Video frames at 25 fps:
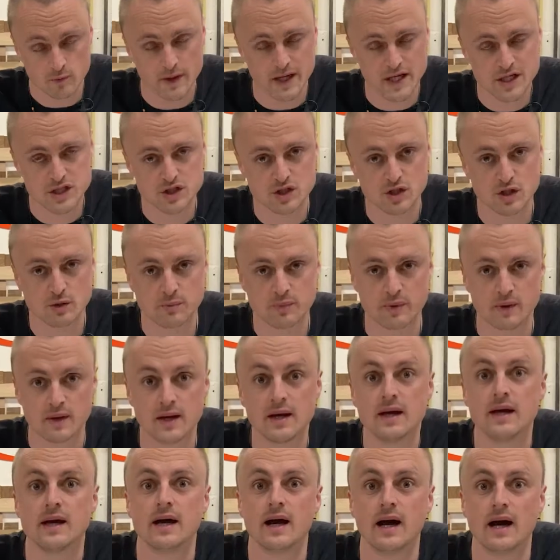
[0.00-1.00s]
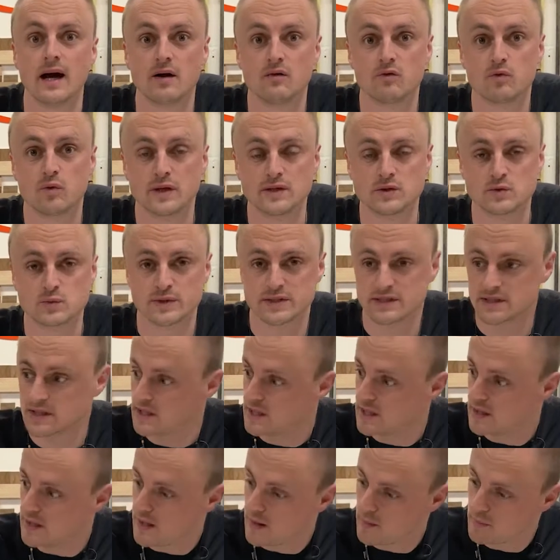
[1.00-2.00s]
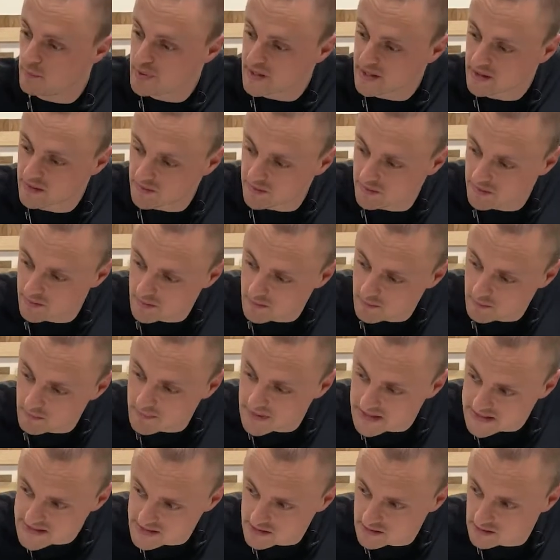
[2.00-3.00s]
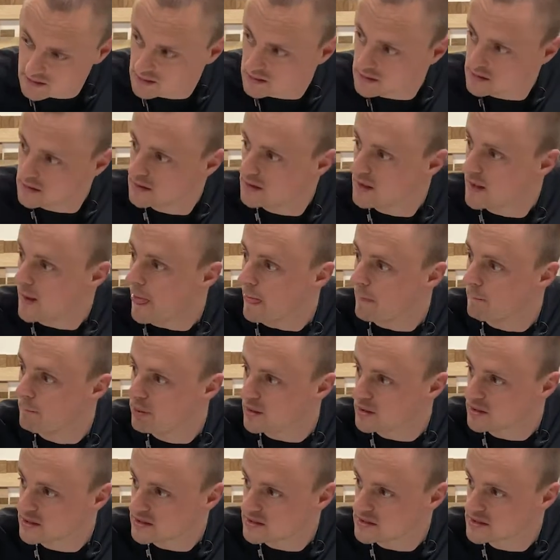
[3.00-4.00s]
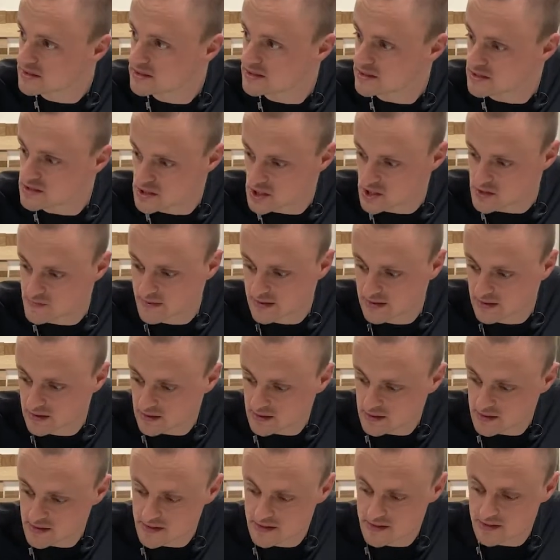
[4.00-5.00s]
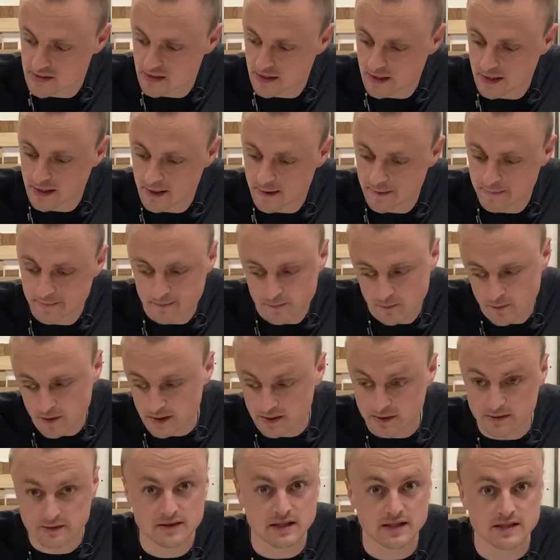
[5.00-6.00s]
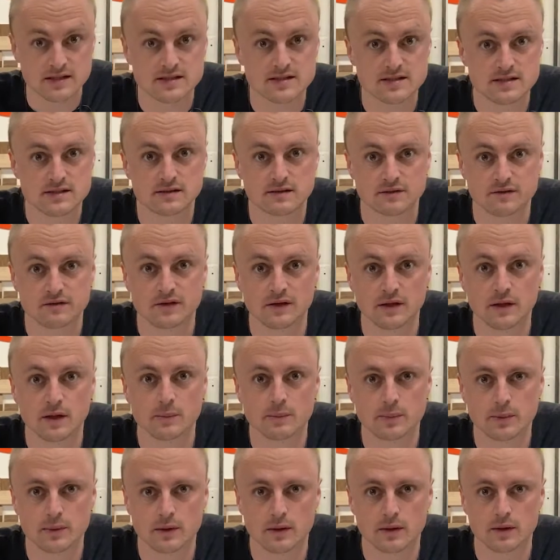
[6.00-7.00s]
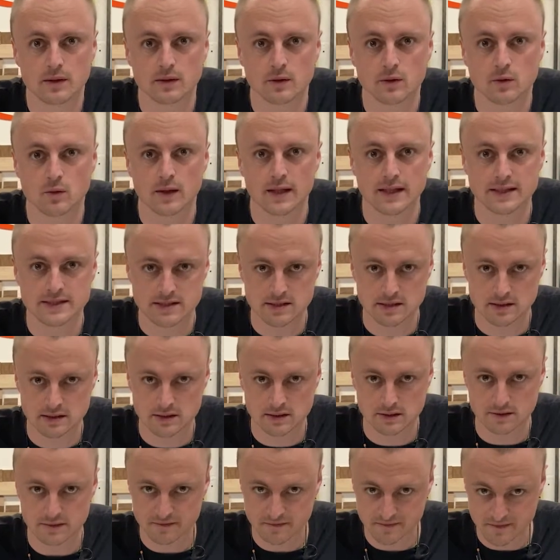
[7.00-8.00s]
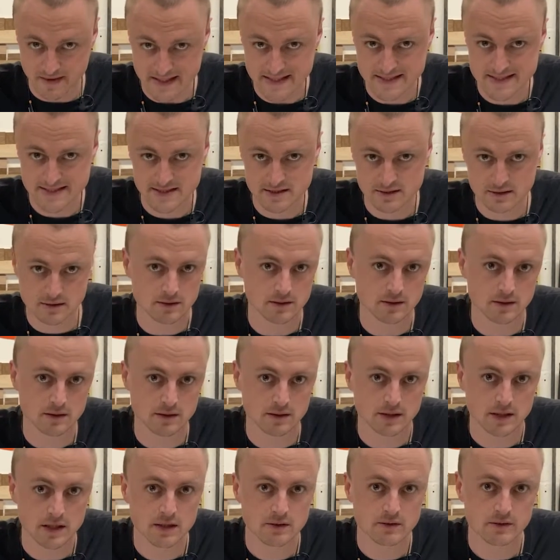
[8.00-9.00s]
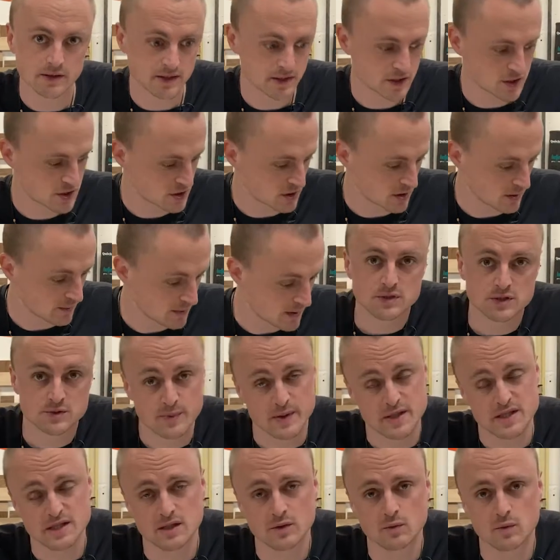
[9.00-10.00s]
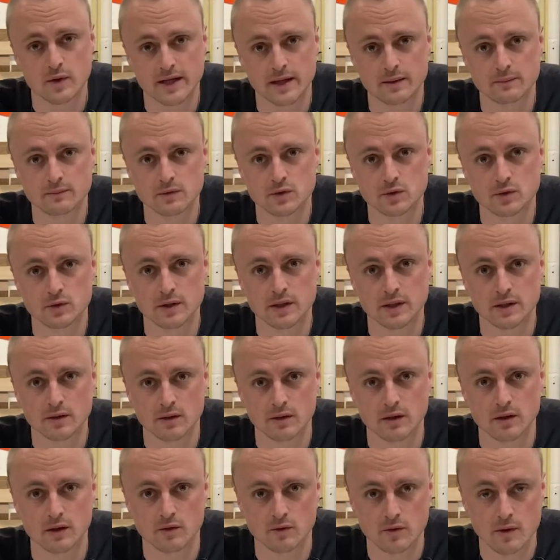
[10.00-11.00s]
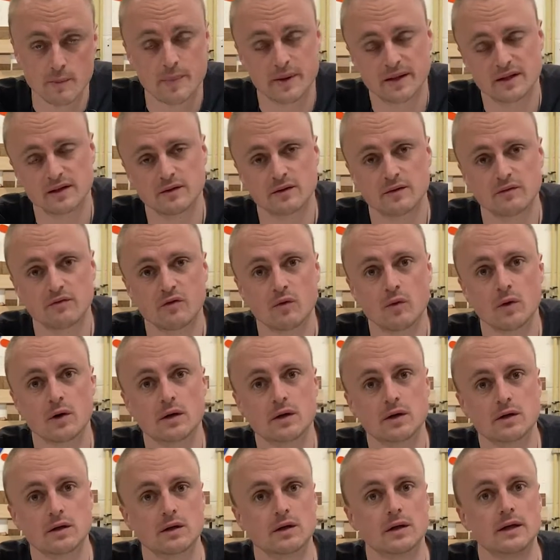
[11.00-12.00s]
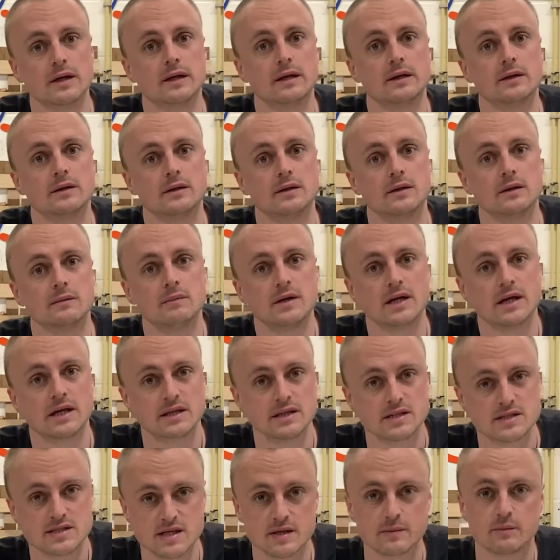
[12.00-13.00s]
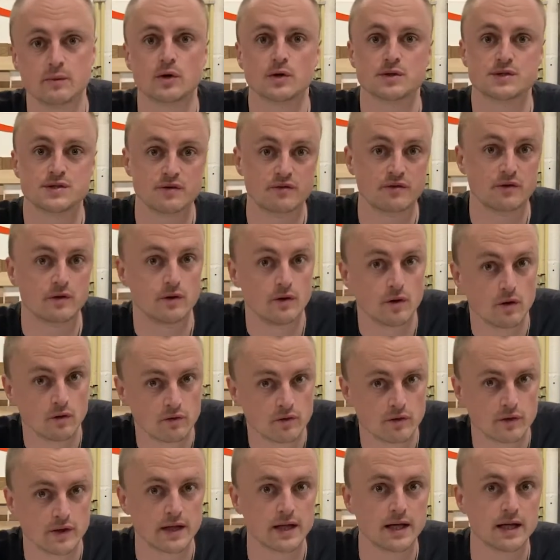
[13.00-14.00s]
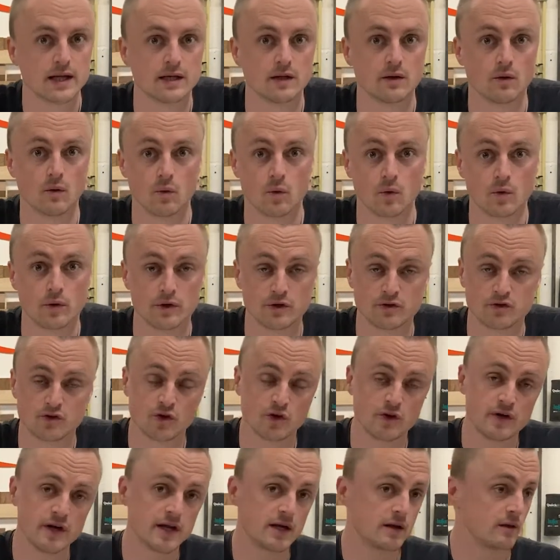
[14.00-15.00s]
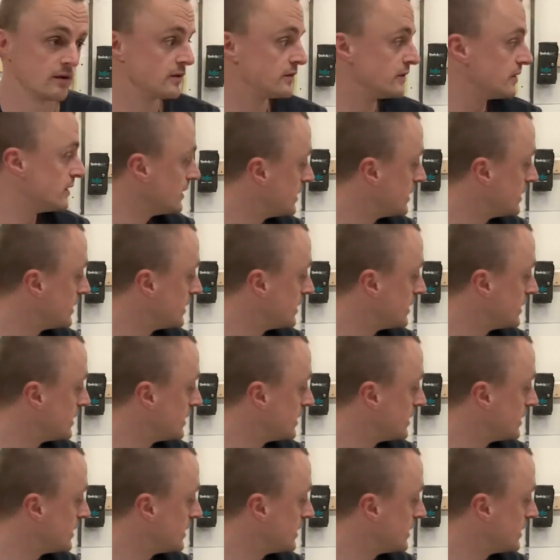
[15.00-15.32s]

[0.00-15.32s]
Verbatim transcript: my shop, I went with a bigger metal bucket just because, well, things fill up quite fast here in the shop, especially when I'm doing repetitive work and making the same cuts over and over again, or turning on the